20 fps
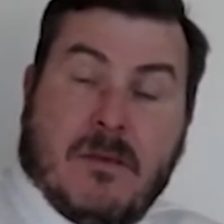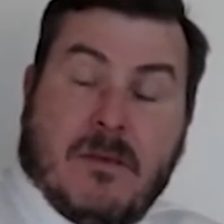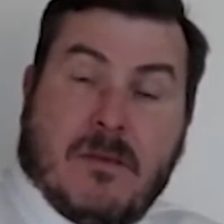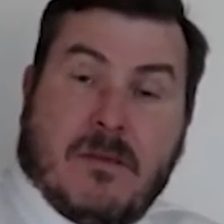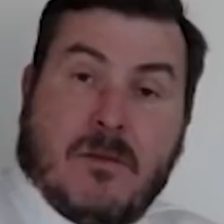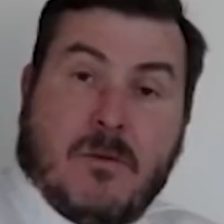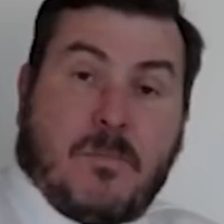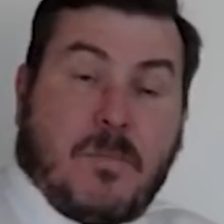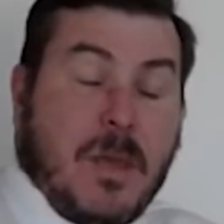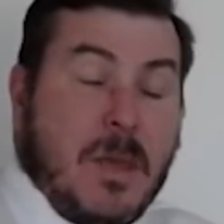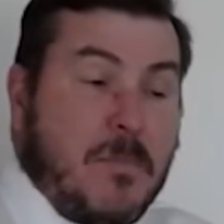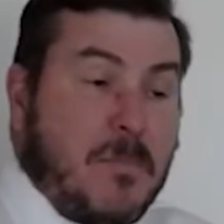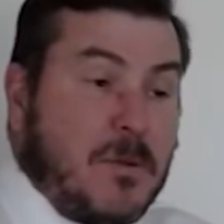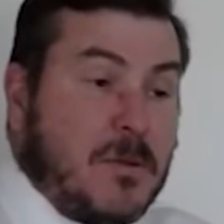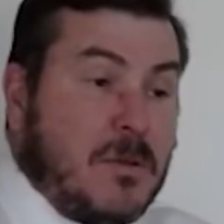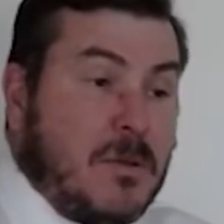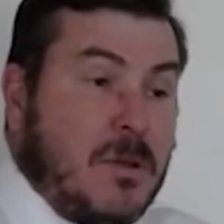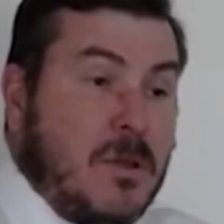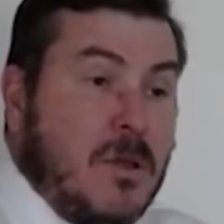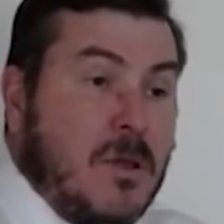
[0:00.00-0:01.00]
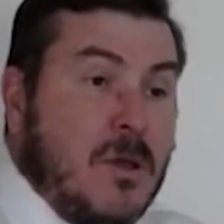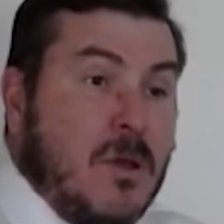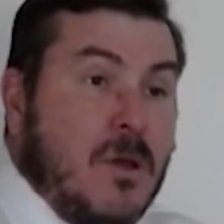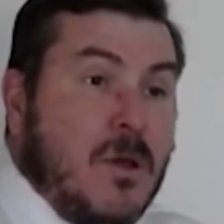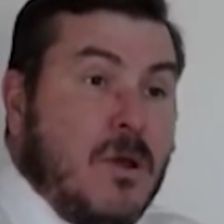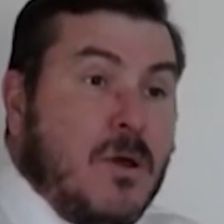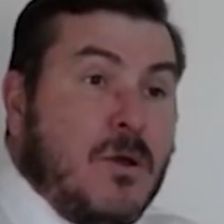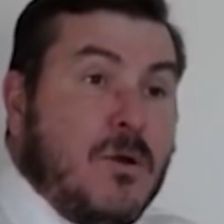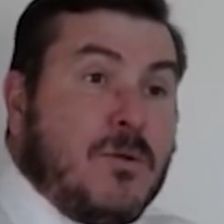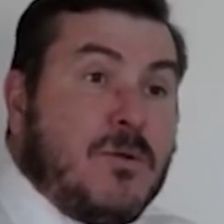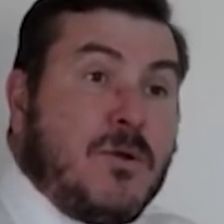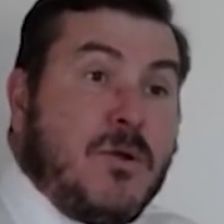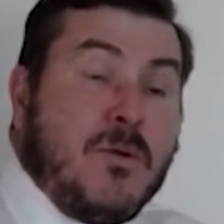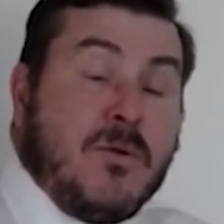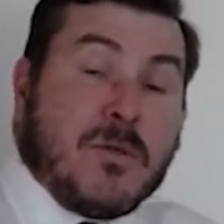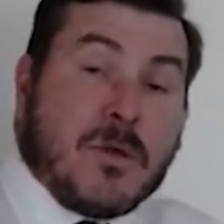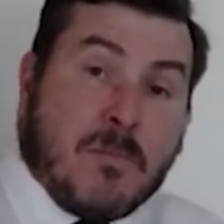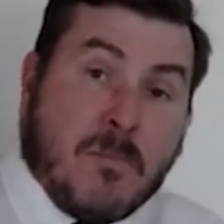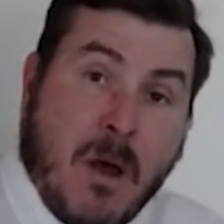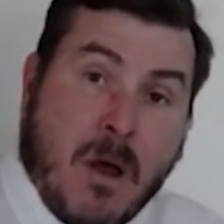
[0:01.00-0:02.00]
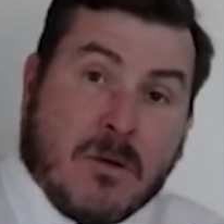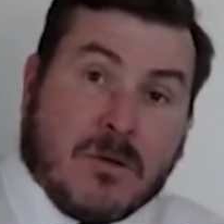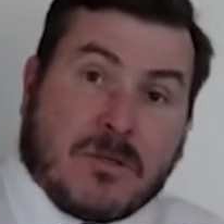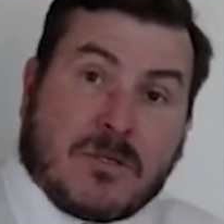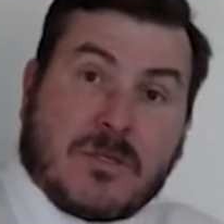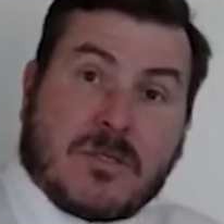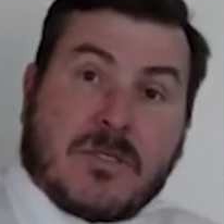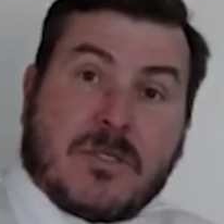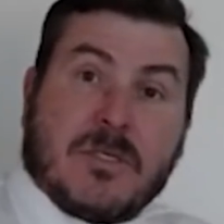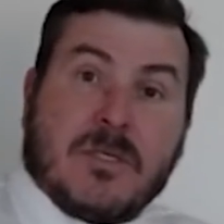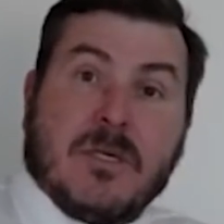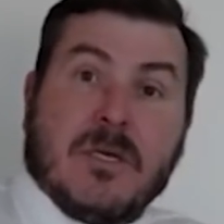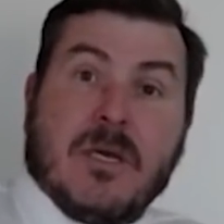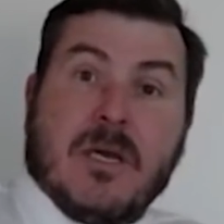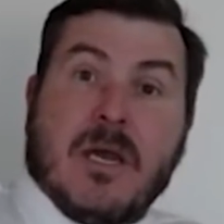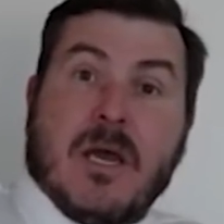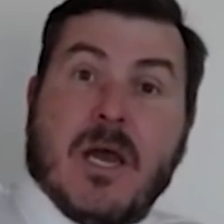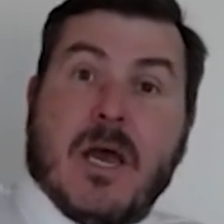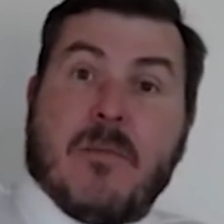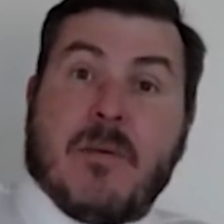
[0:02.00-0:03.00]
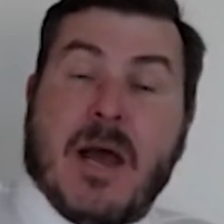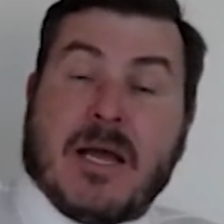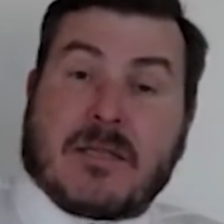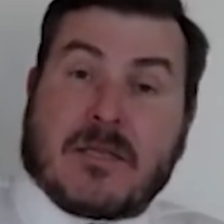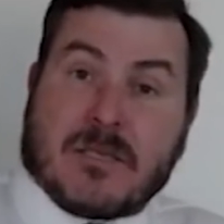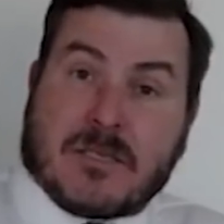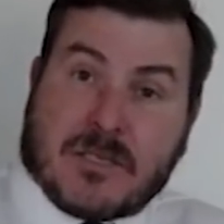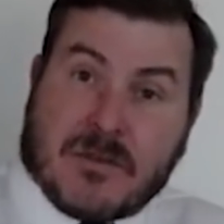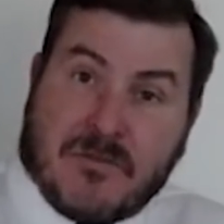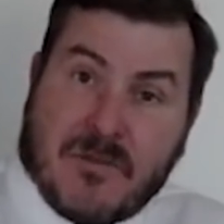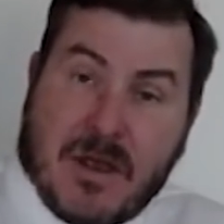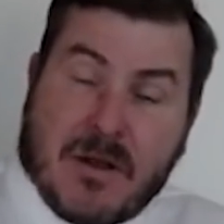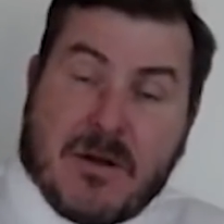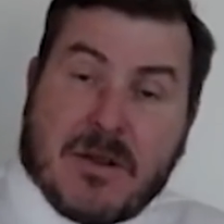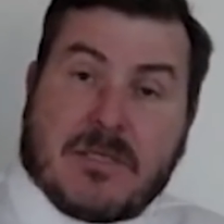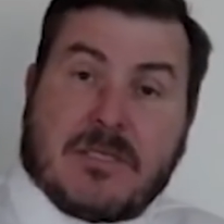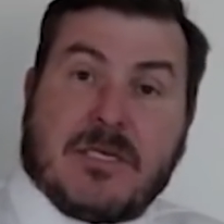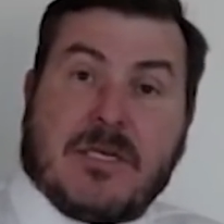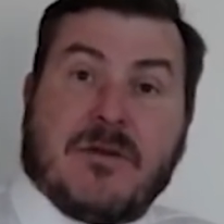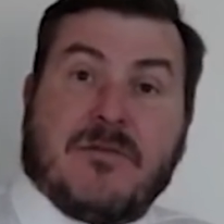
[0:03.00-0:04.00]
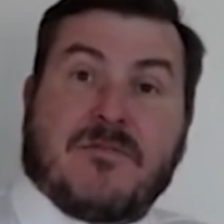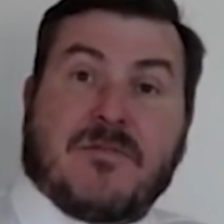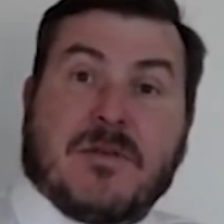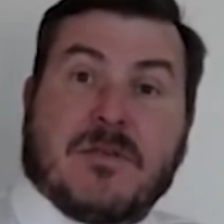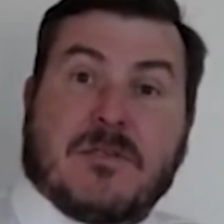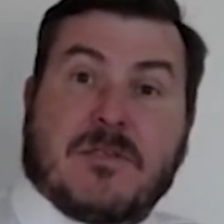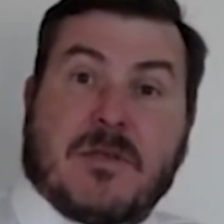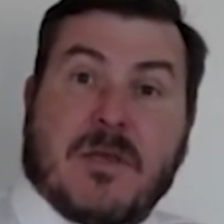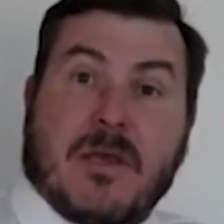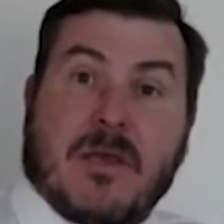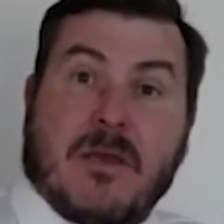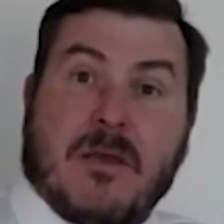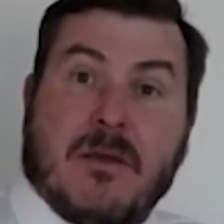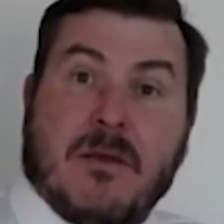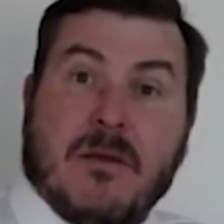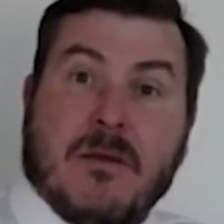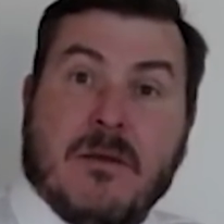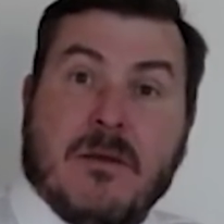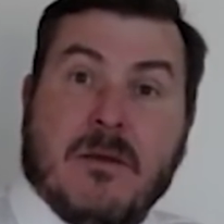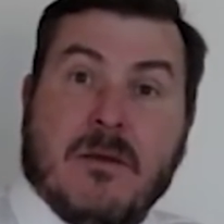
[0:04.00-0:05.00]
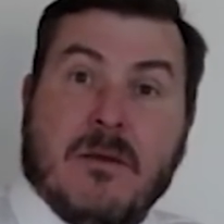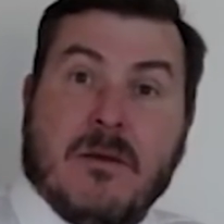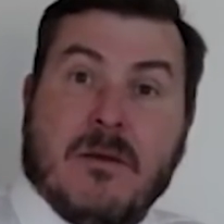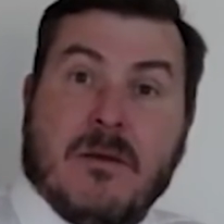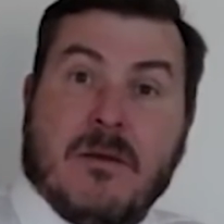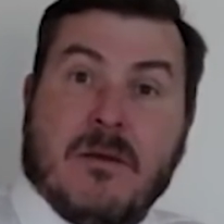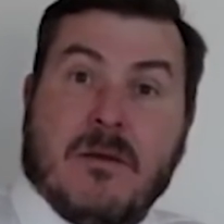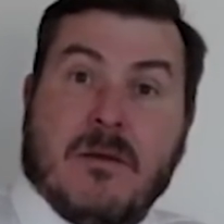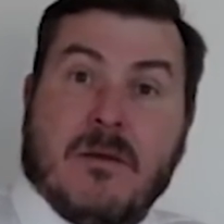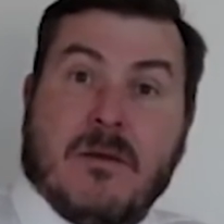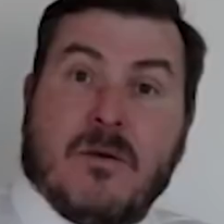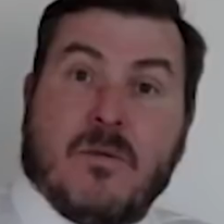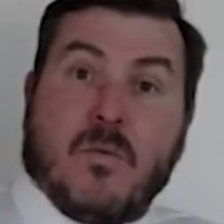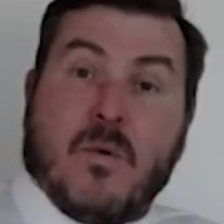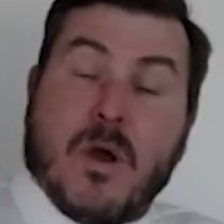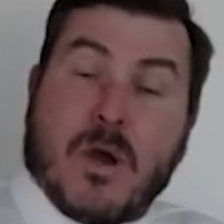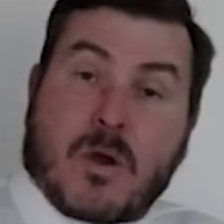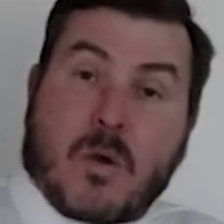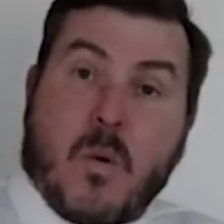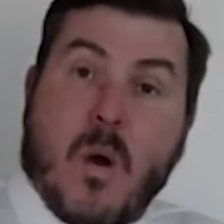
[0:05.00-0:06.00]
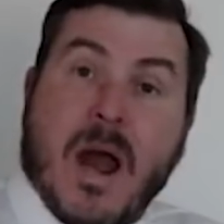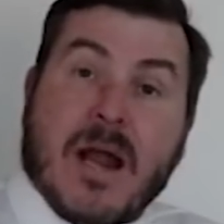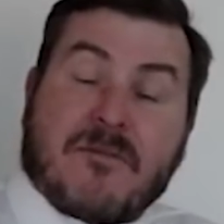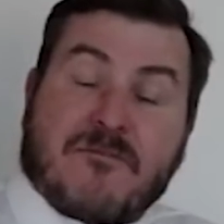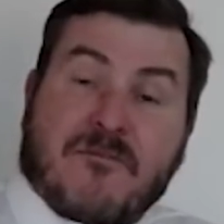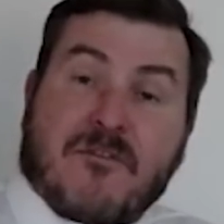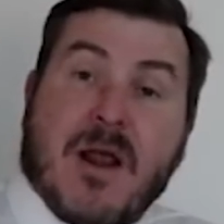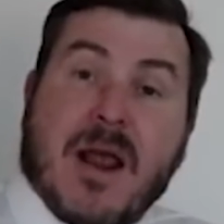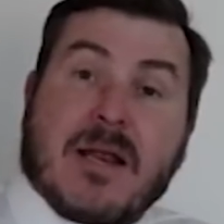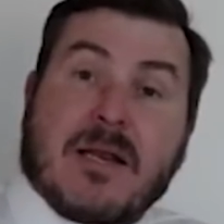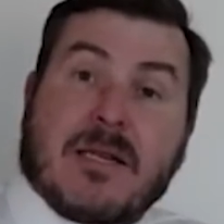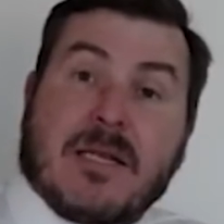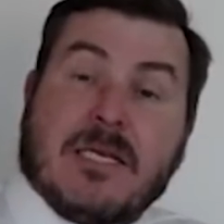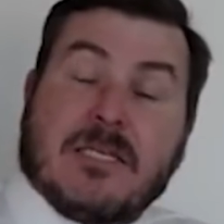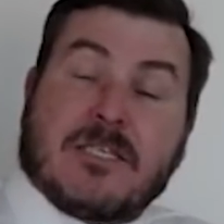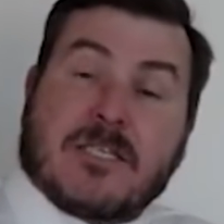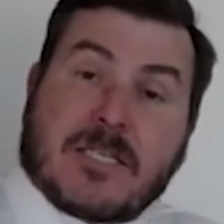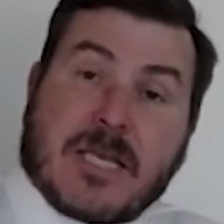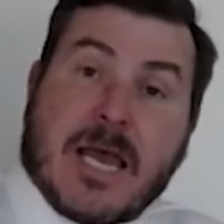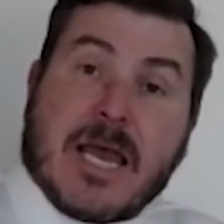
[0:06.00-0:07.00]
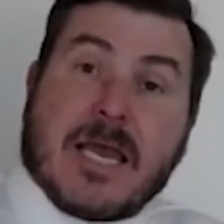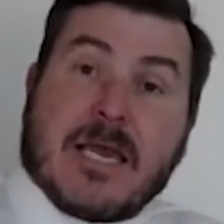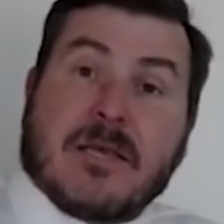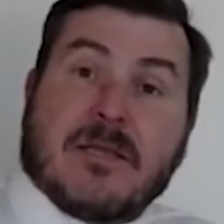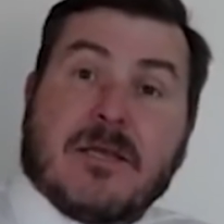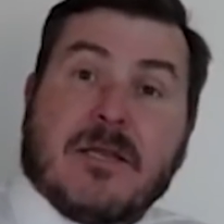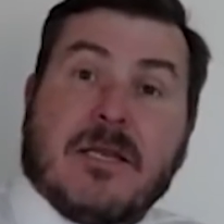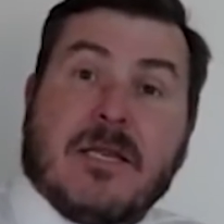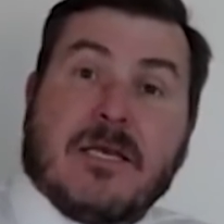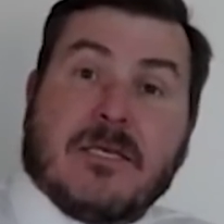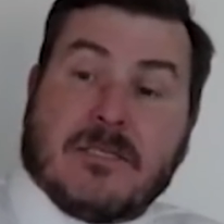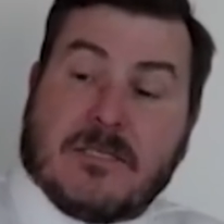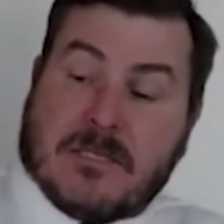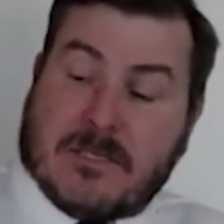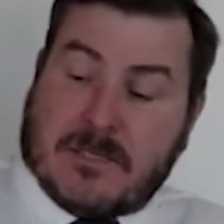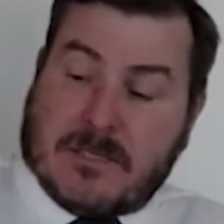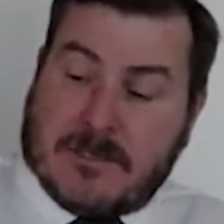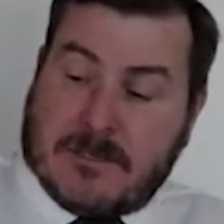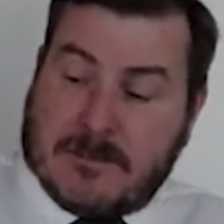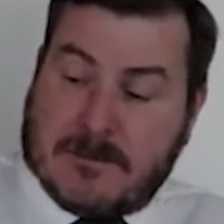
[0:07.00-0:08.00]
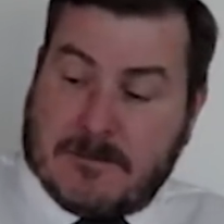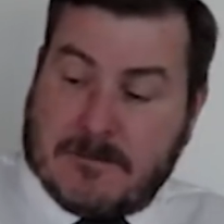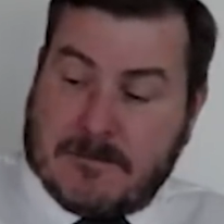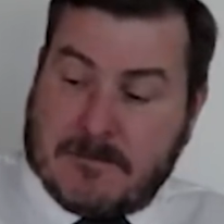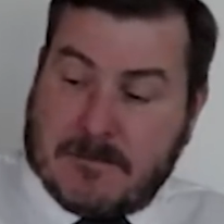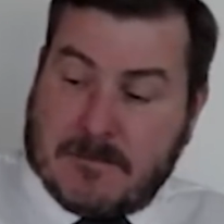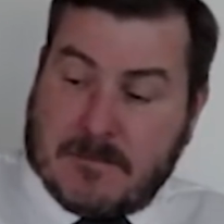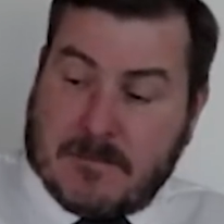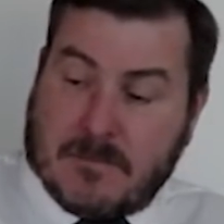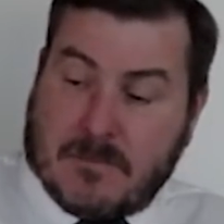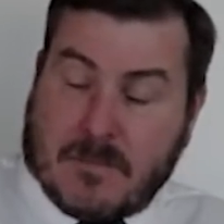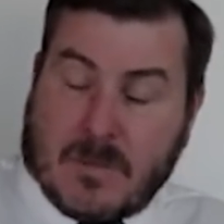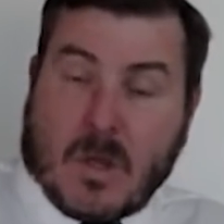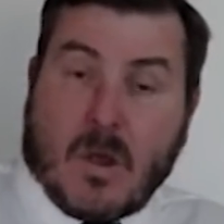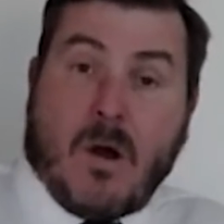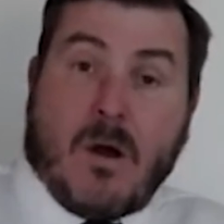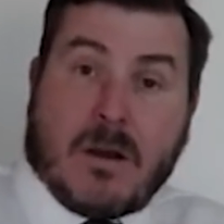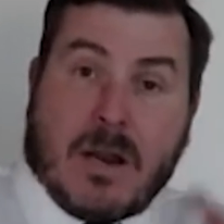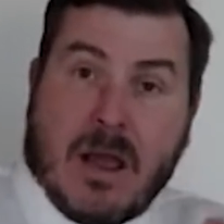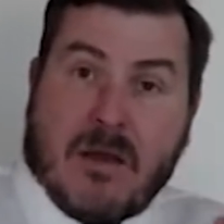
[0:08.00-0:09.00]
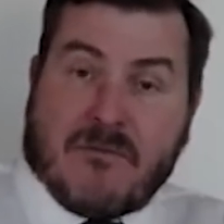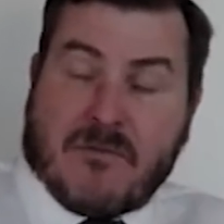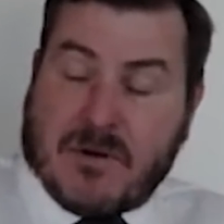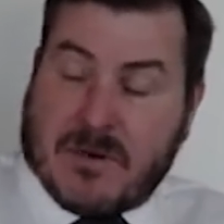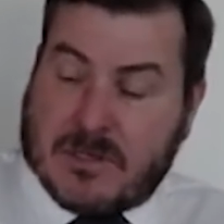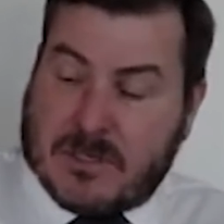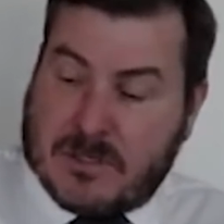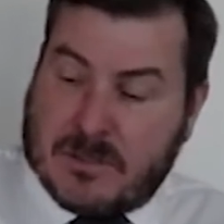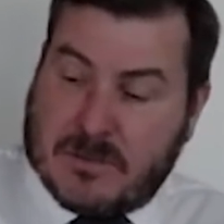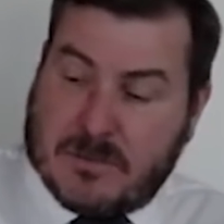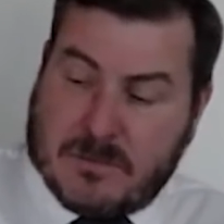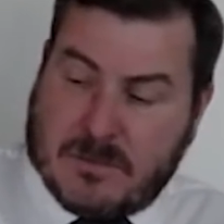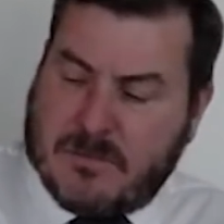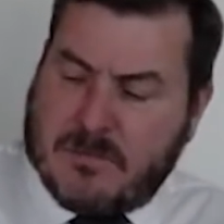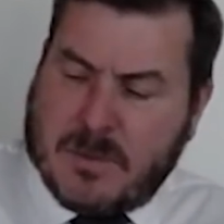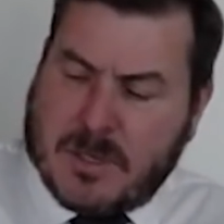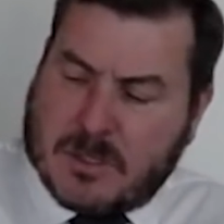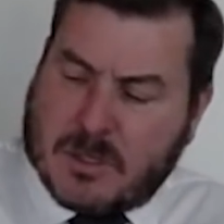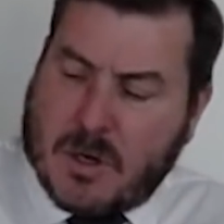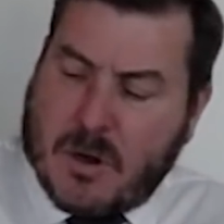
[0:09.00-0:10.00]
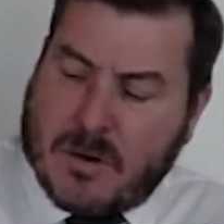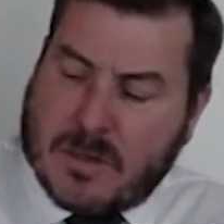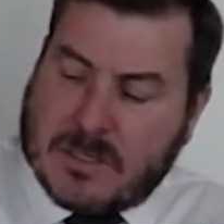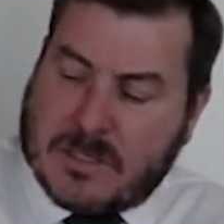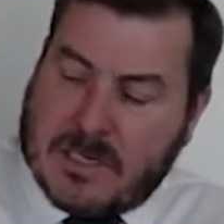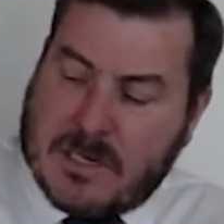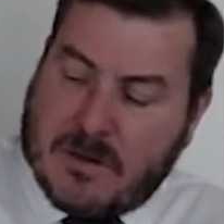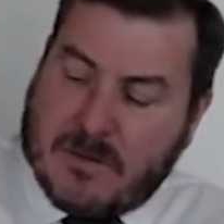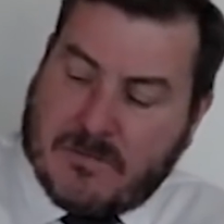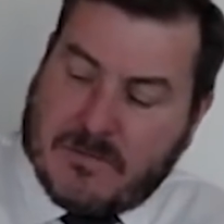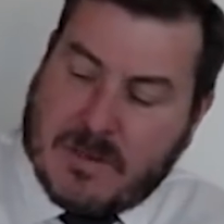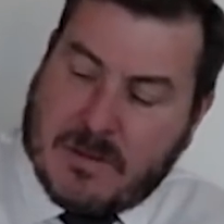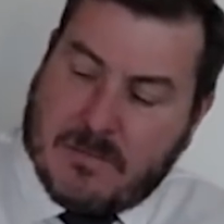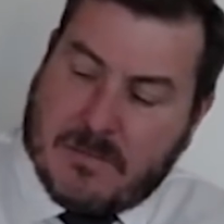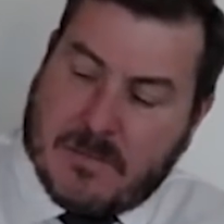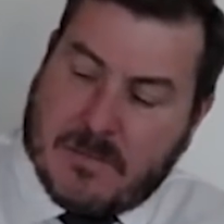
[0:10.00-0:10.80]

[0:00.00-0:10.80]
The people who knew the most about the severity of this thing were, quite frankly, saying the least, on average, the majority of them.